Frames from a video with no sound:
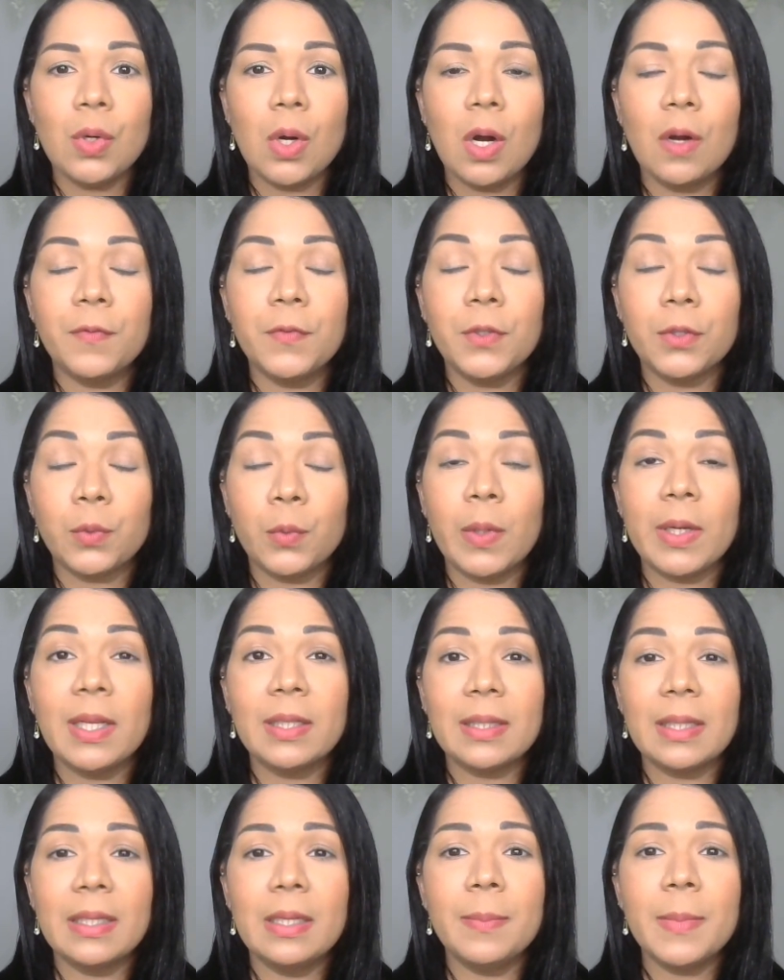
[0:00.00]
of your
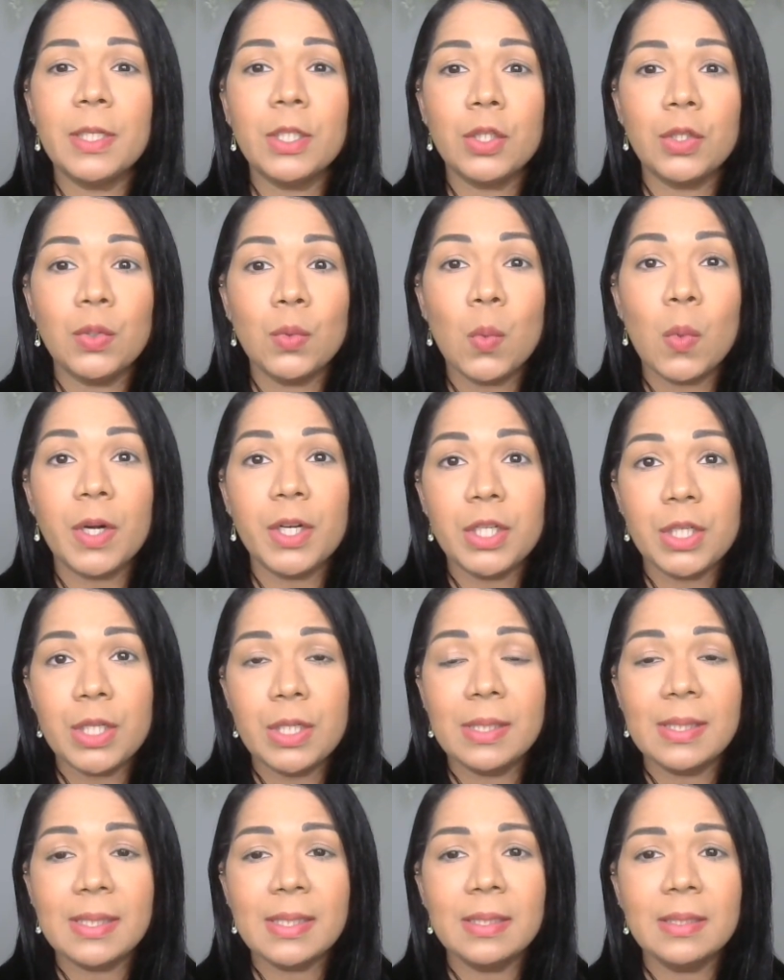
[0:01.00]
credit limit you are
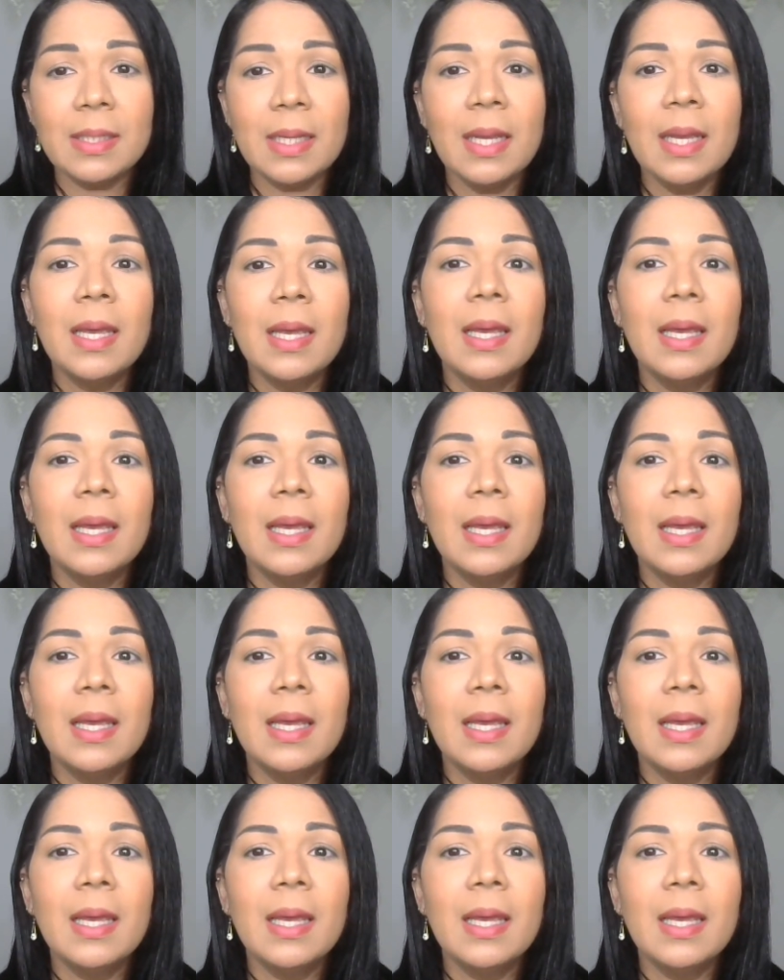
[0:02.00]
using,